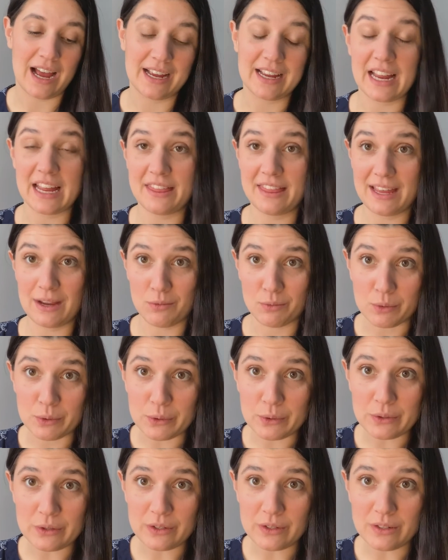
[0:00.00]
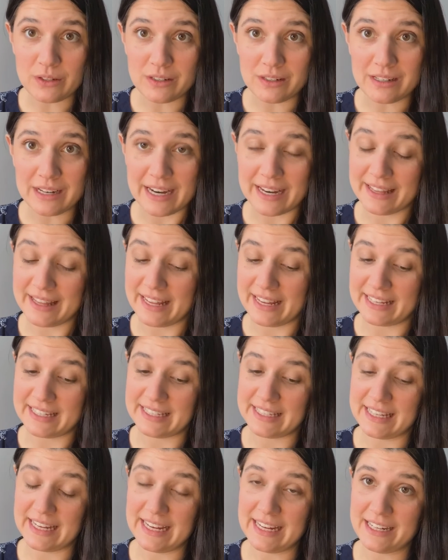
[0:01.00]
Can they roll? Can they
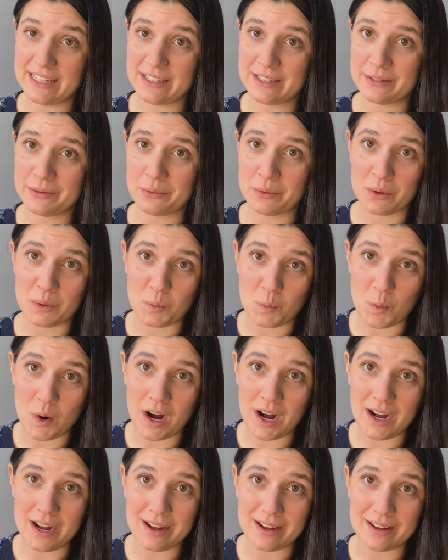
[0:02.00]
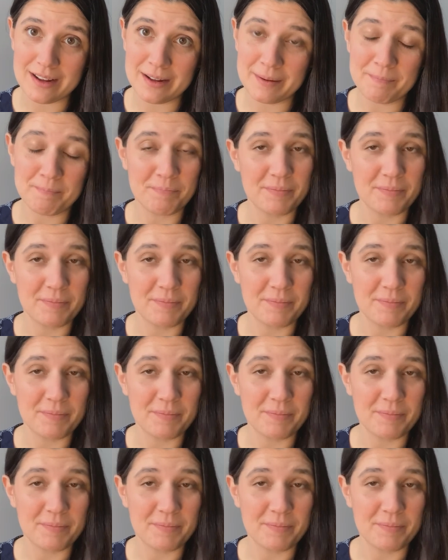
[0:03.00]
sit or walk?